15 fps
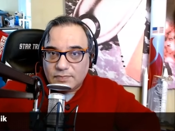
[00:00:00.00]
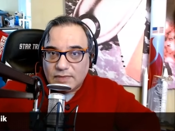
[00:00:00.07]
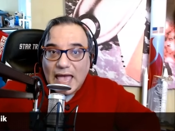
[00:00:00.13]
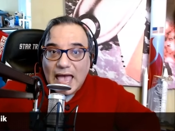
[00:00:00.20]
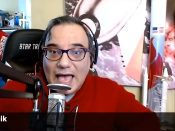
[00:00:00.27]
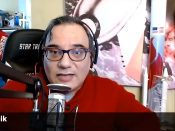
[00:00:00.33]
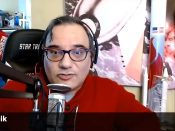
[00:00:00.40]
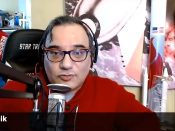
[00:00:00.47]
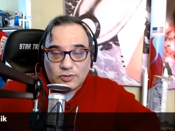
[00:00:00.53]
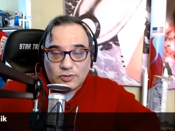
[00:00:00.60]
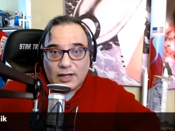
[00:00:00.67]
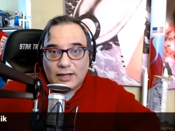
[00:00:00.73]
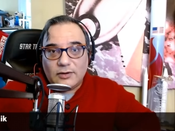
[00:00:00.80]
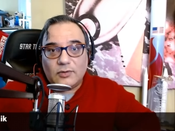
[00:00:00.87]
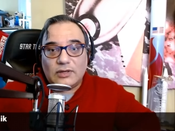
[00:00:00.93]

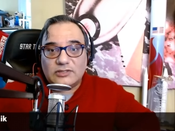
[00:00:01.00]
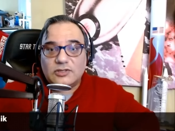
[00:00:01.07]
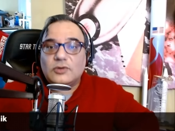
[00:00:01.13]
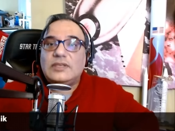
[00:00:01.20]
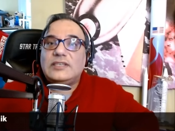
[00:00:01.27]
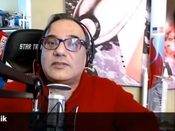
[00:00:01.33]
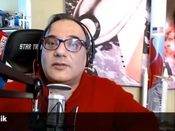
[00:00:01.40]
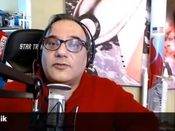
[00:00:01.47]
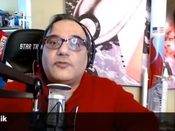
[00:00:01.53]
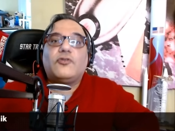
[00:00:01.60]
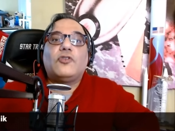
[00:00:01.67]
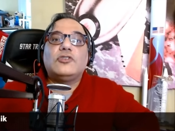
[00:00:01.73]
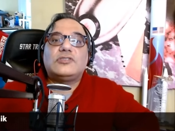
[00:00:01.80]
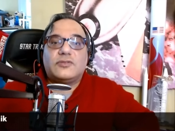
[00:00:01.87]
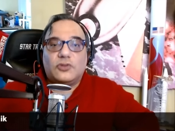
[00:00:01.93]
astronaut. And so he's the
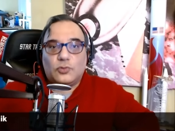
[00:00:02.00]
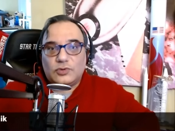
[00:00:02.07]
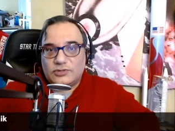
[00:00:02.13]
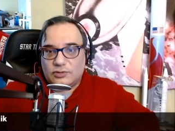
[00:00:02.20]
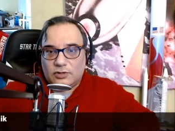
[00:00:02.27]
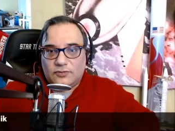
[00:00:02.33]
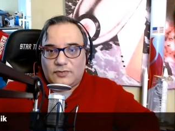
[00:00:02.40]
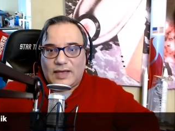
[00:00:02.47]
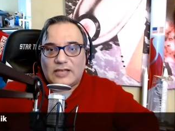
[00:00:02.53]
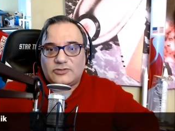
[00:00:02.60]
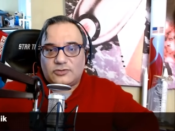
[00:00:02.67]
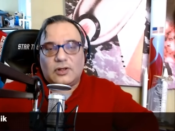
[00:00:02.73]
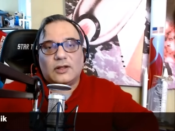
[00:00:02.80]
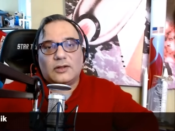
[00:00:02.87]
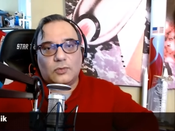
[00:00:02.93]
first of the reserve
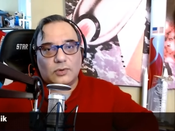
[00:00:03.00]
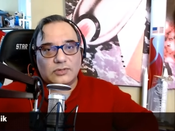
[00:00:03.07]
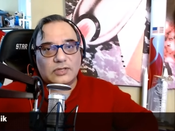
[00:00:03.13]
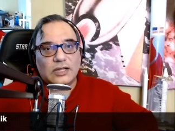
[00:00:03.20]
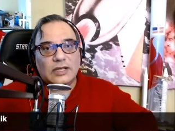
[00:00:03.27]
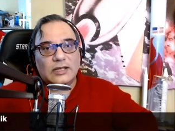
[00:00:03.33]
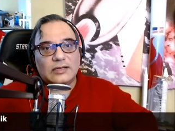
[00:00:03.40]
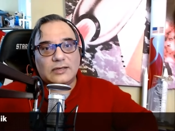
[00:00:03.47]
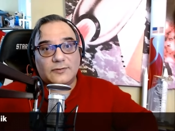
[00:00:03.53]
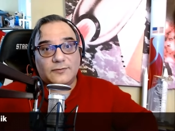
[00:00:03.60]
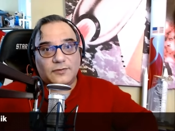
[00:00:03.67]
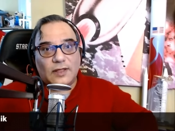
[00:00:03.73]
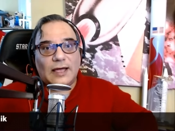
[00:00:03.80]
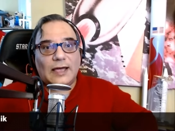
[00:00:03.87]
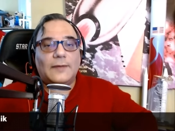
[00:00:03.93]
astronaut corps to
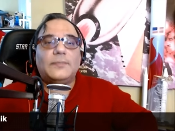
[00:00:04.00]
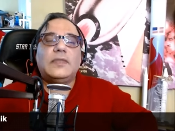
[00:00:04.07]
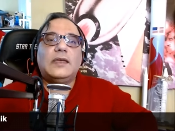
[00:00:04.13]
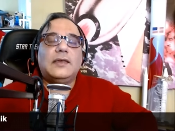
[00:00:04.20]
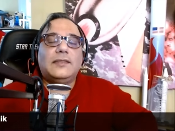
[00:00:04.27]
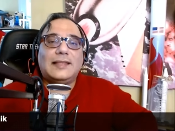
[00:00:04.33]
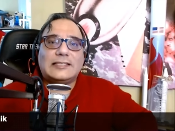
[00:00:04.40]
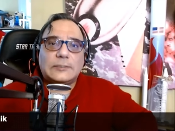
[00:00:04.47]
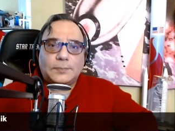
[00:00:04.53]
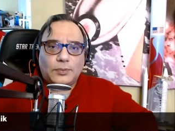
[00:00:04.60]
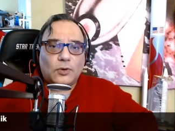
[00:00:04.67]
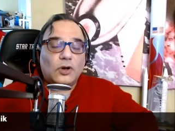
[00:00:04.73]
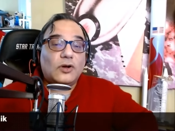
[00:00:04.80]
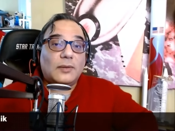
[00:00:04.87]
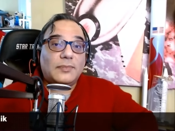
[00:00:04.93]
fly him. And that's a
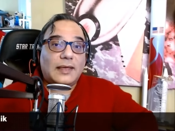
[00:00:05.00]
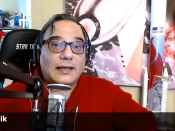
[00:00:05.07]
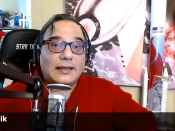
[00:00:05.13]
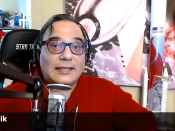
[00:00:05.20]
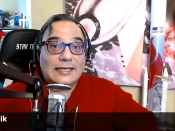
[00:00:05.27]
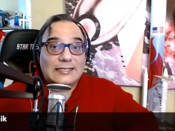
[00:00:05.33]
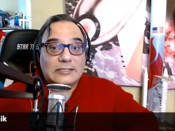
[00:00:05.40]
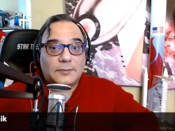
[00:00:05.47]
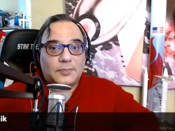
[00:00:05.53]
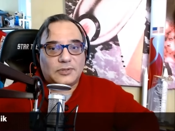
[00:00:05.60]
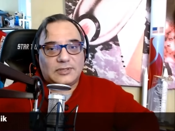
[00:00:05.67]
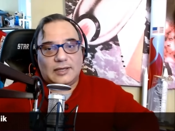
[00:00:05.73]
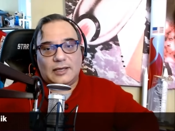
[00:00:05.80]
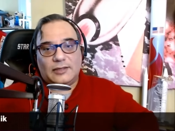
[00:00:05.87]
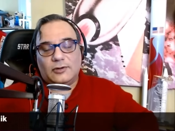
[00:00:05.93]
program that ESA
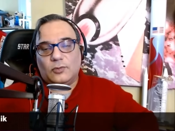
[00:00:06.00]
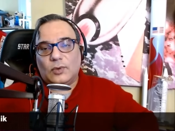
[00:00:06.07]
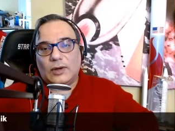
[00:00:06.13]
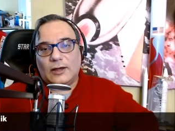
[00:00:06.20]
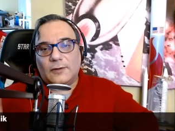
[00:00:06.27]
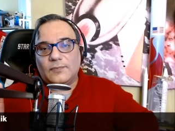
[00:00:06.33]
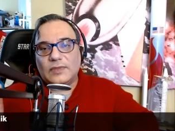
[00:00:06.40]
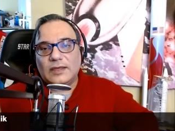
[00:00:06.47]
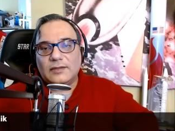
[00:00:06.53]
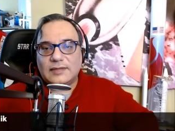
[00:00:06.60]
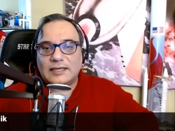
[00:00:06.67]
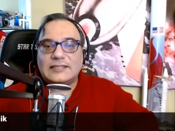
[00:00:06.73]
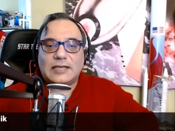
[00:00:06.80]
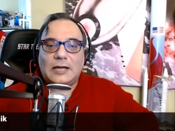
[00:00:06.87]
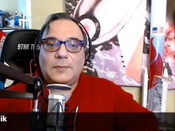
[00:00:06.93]
put together where
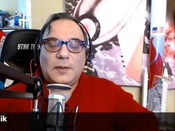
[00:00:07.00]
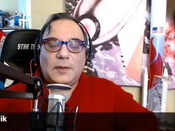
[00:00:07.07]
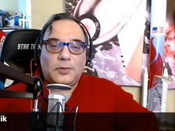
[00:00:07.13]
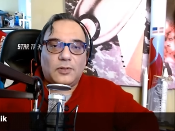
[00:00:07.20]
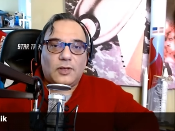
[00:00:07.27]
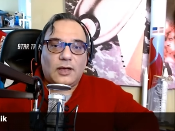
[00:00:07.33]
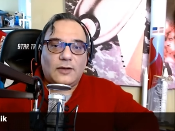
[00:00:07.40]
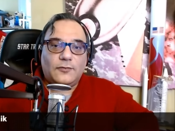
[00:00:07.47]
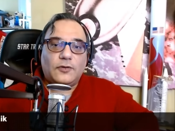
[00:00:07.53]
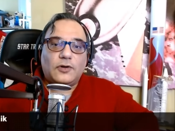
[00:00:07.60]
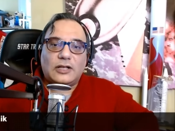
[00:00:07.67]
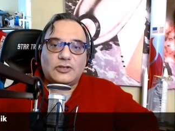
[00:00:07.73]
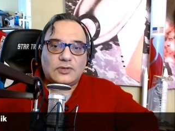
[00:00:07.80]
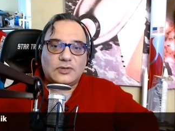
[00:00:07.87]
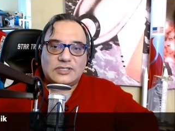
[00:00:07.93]
they sign people on for
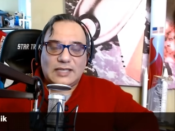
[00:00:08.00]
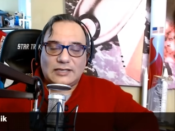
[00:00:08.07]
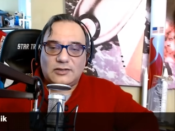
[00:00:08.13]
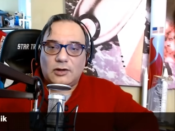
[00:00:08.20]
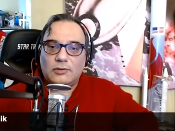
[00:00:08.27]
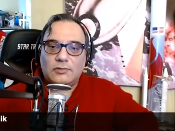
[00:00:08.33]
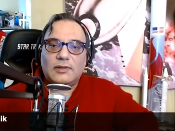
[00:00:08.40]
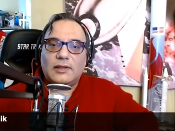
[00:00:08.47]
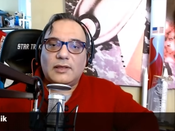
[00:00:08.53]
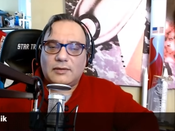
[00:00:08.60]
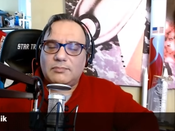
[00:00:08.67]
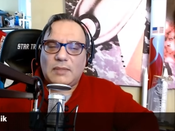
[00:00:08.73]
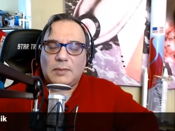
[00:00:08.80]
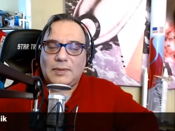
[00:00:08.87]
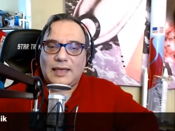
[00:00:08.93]
countries that don't
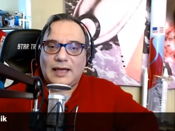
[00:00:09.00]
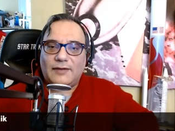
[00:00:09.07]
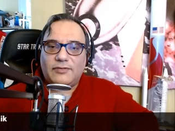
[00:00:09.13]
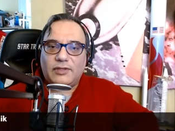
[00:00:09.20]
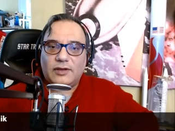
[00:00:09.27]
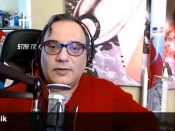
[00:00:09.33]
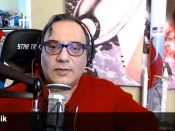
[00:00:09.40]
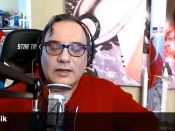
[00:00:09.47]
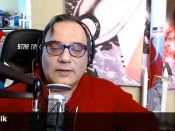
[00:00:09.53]
maybe have the